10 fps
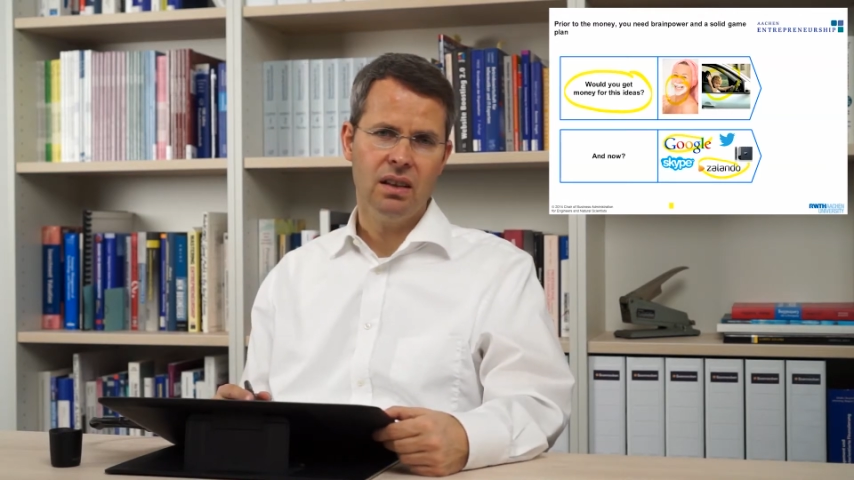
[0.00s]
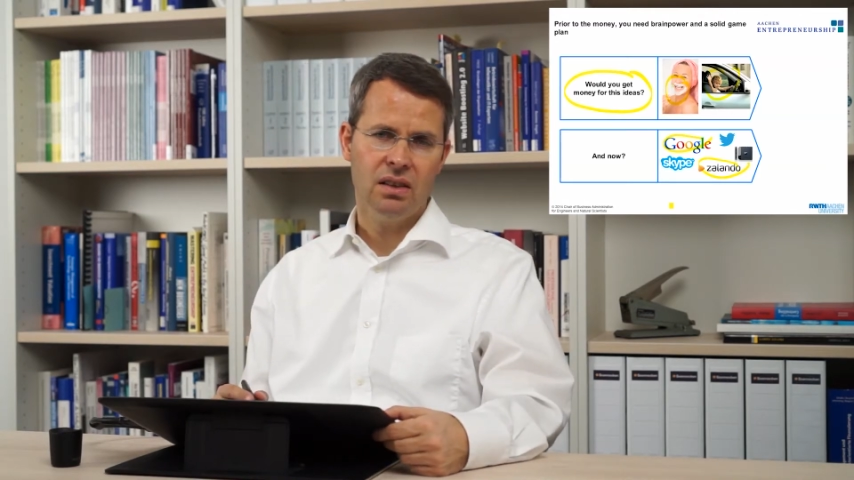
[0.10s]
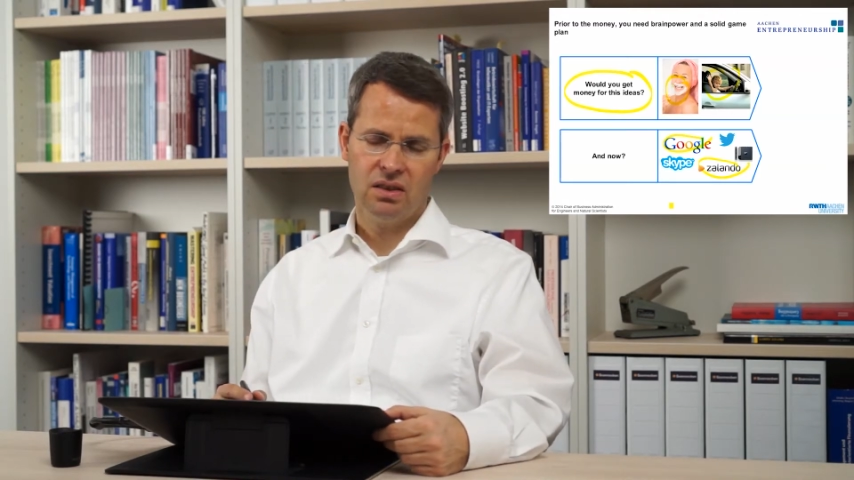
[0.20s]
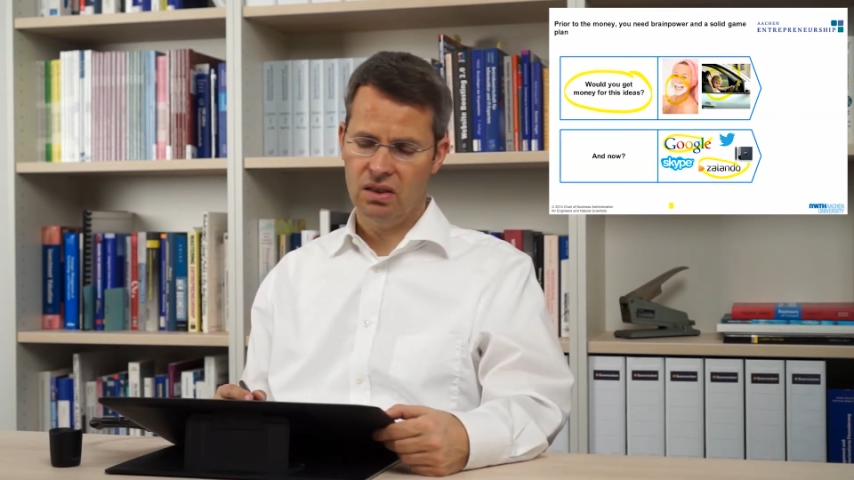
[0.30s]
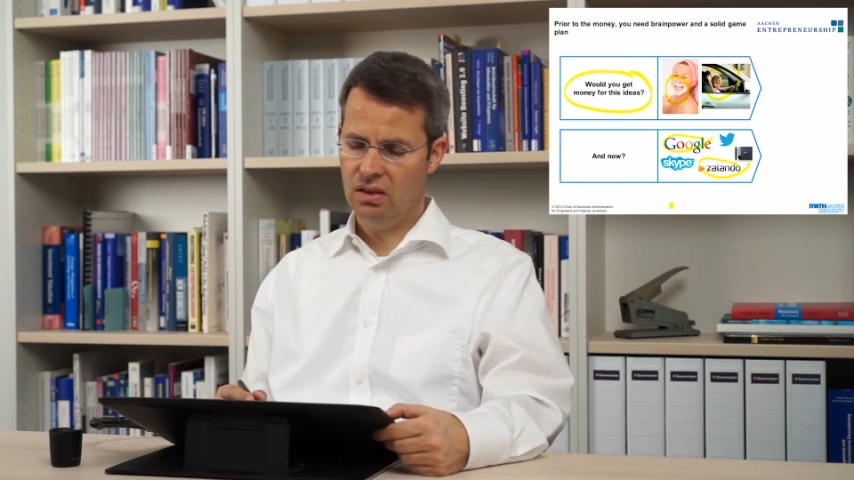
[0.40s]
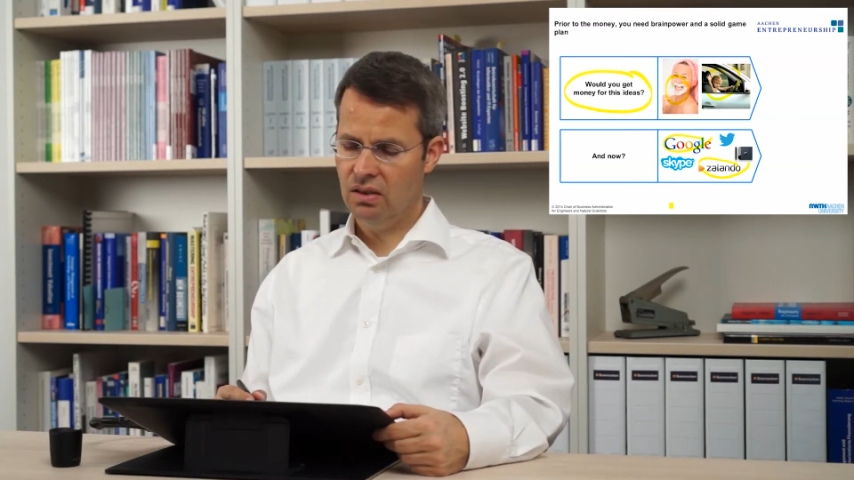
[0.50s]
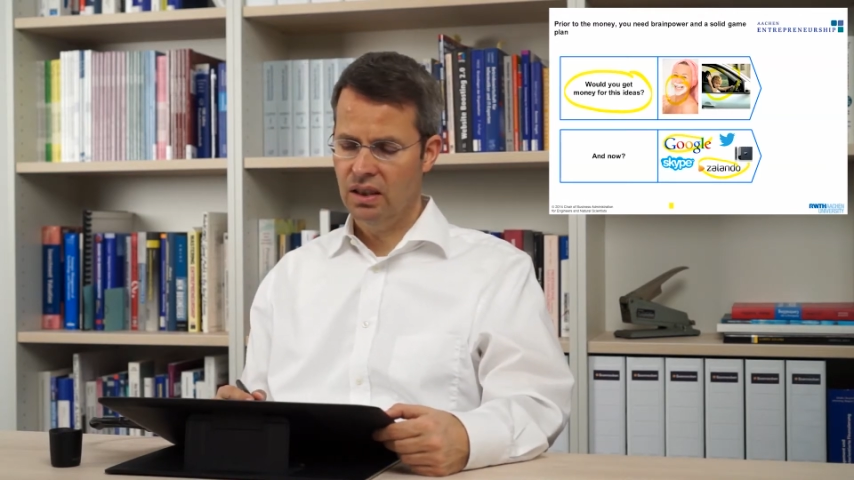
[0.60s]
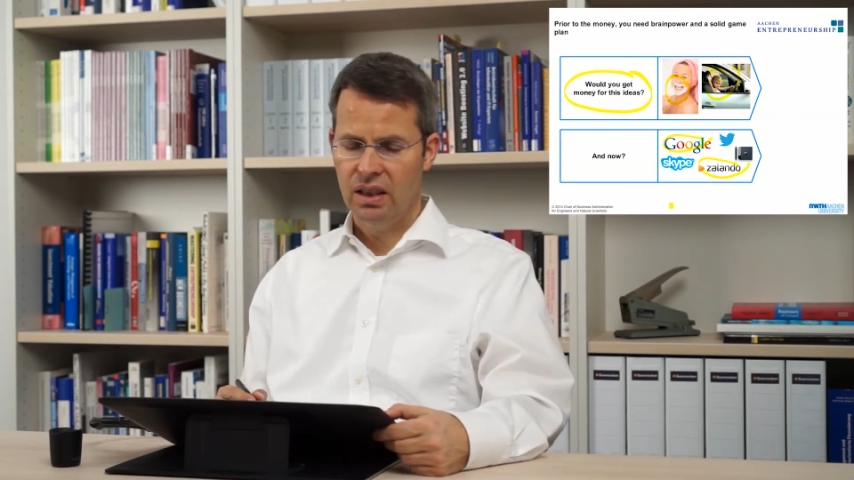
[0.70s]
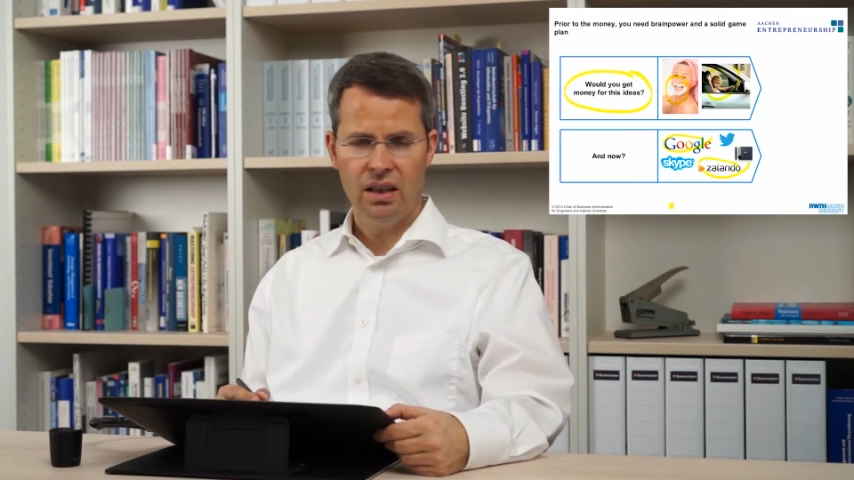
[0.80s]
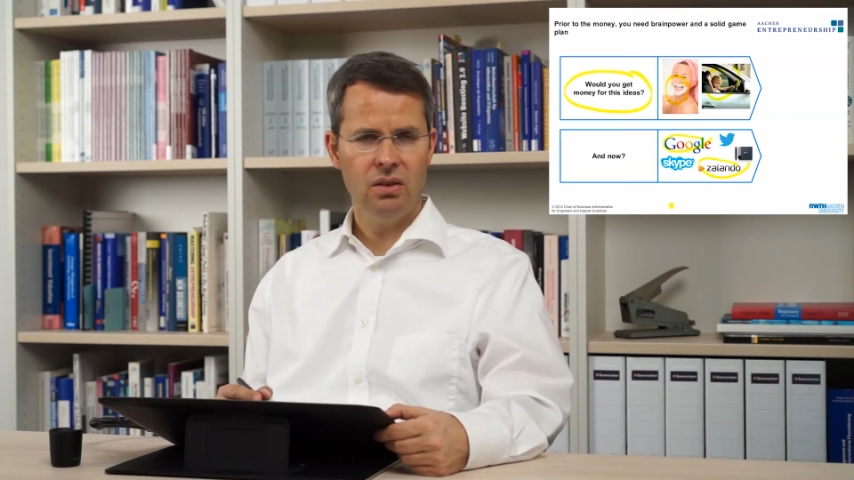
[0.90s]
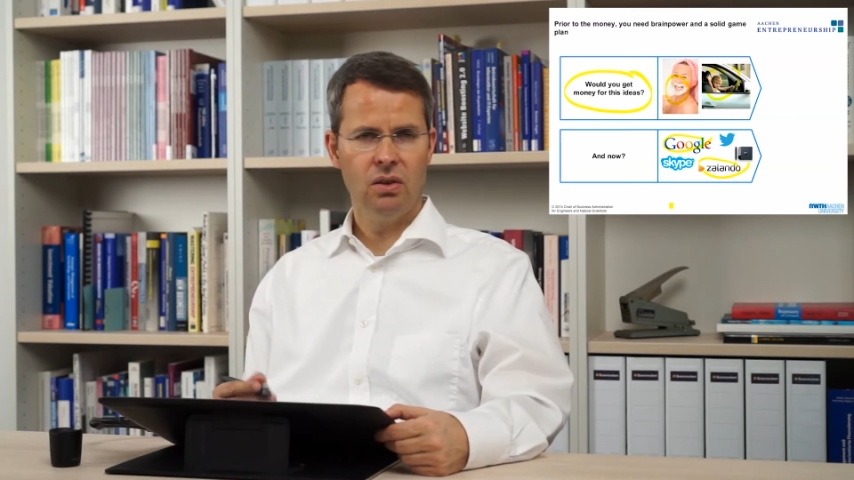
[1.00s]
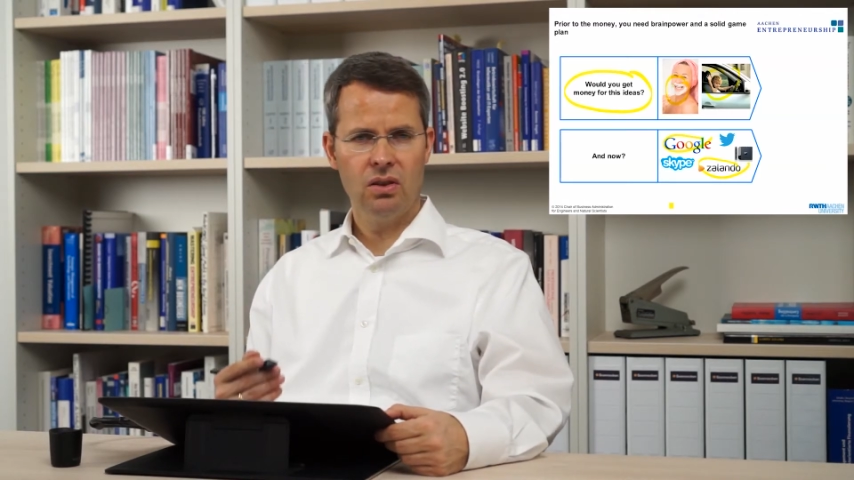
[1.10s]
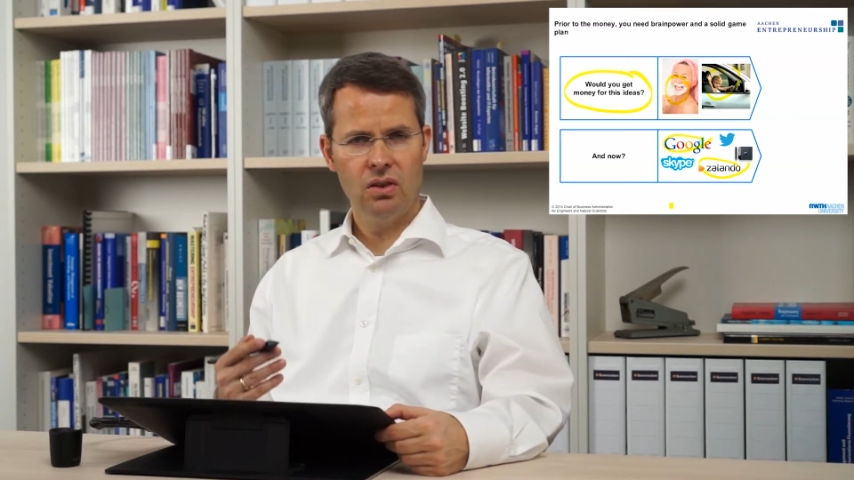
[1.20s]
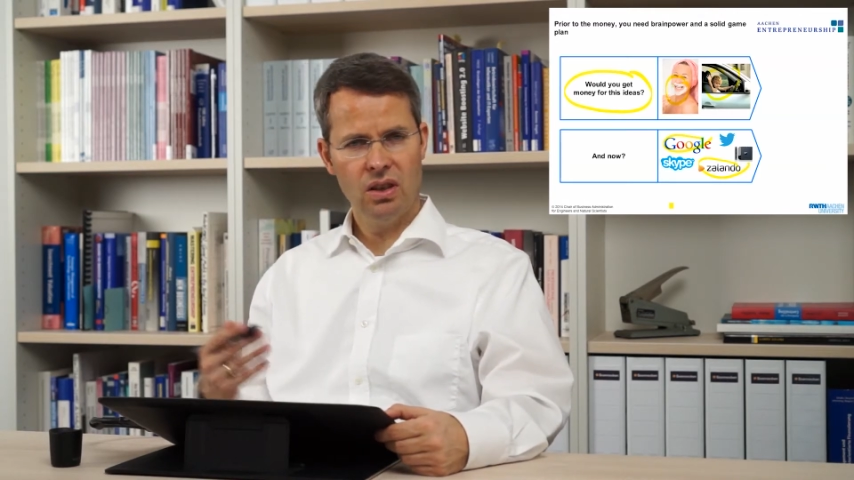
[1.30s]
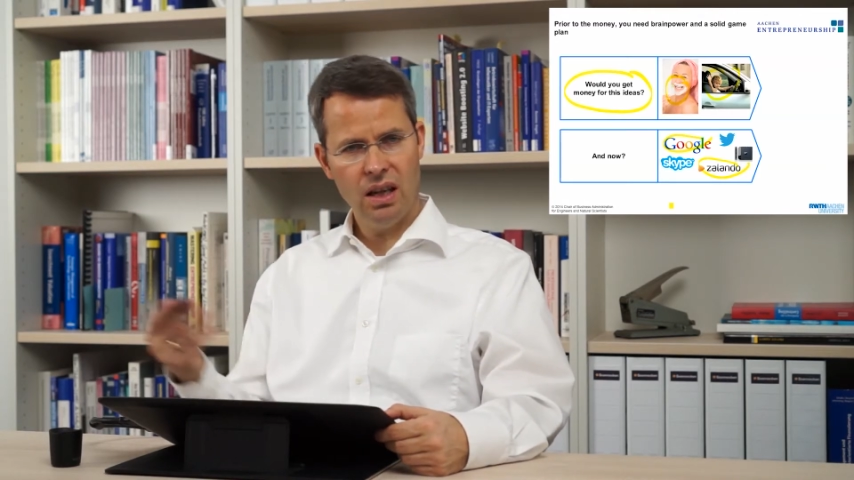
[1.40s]
So in
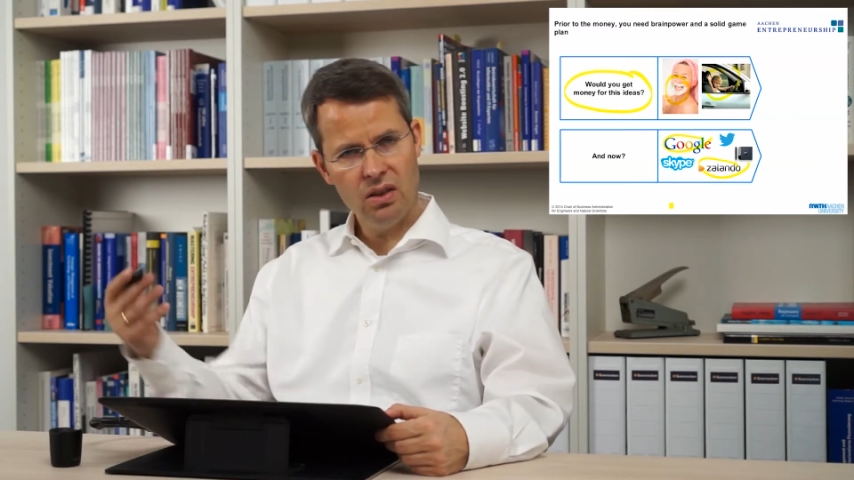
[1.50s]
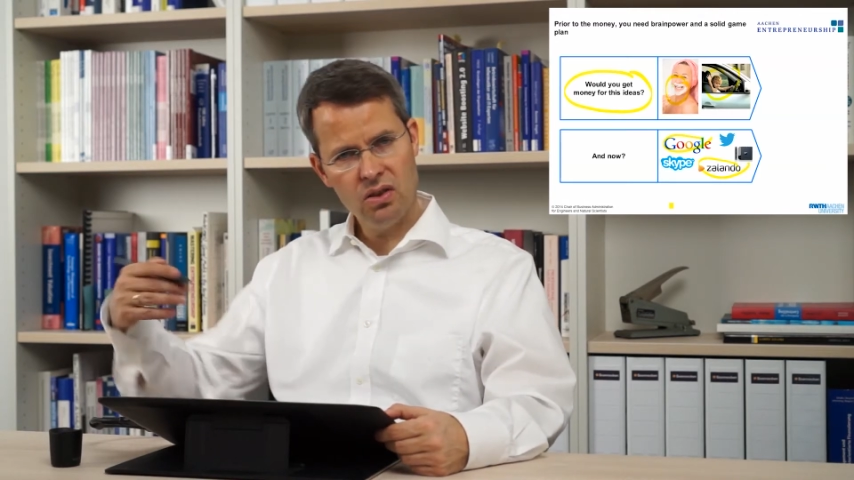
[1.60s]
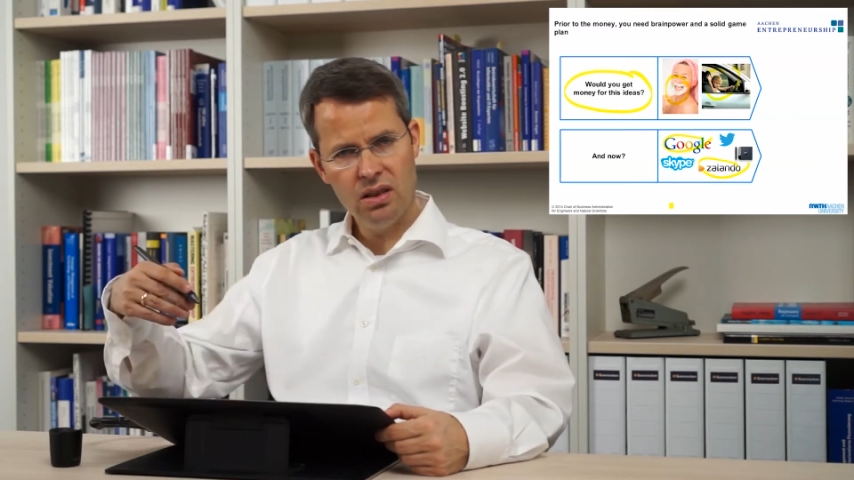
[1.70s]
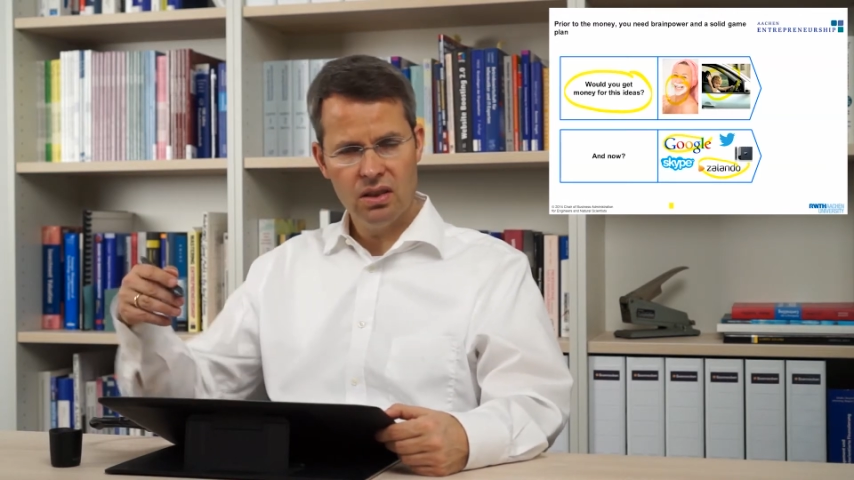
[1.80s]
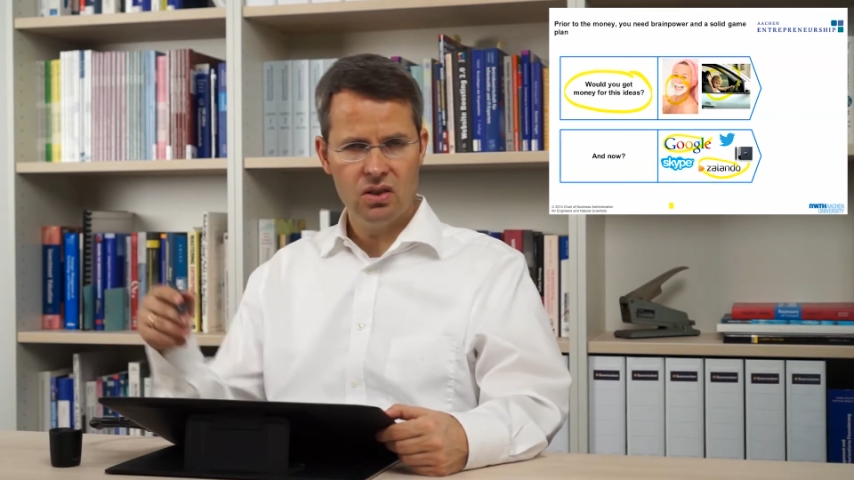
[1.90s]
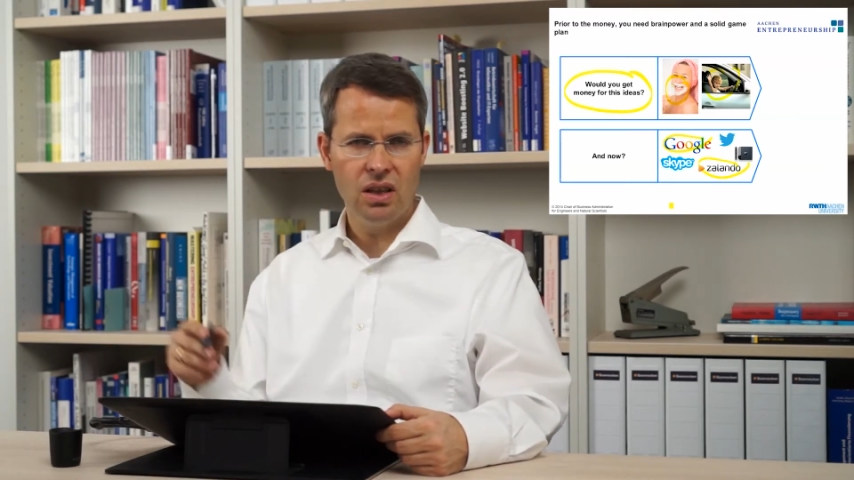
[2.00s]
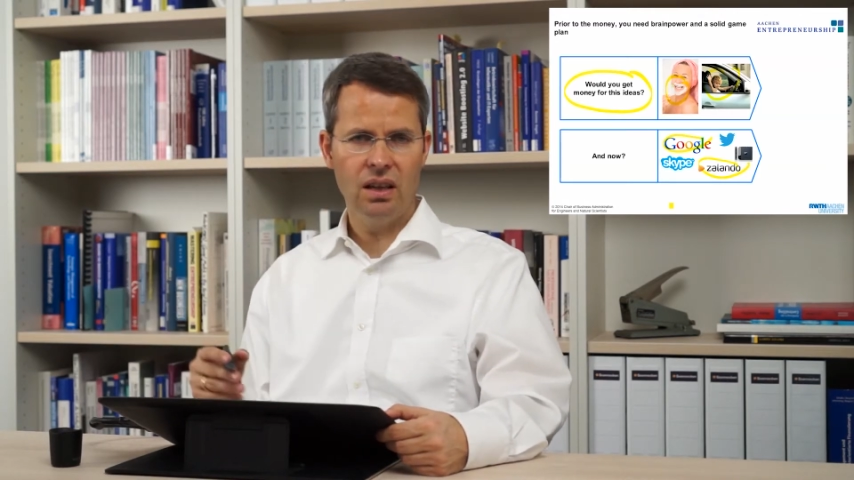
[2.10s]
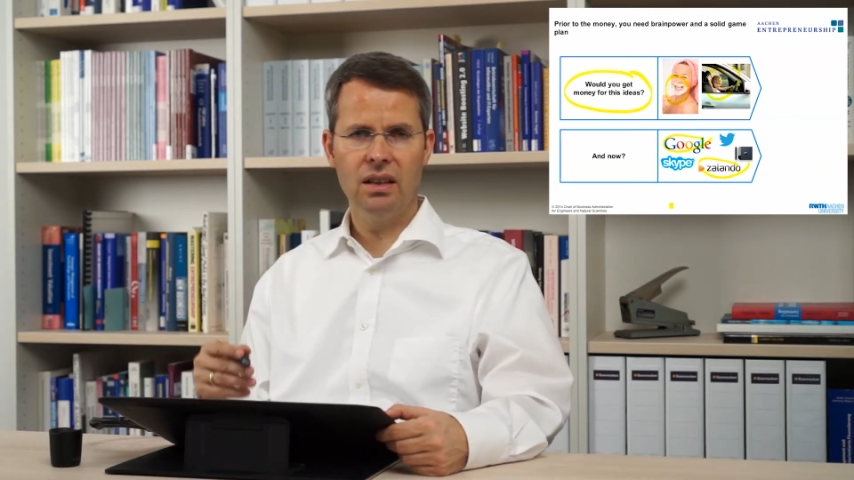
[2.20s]
order to cash in the check,